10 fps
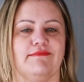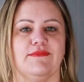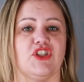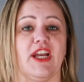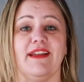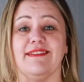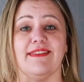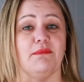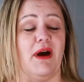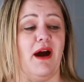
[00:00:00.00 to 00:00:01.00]
chained
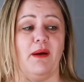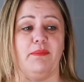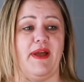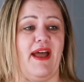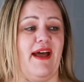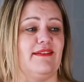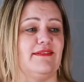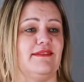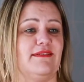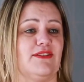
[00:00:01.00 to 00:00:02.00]
them up
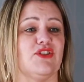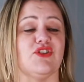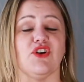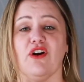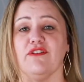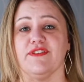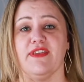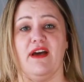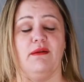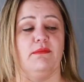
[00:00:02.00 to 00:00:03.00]
and starved
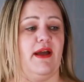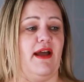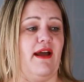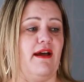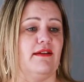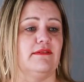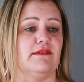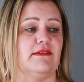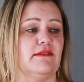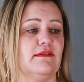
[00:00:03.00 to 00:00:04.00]
them,
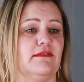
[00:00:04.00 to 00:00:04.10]
and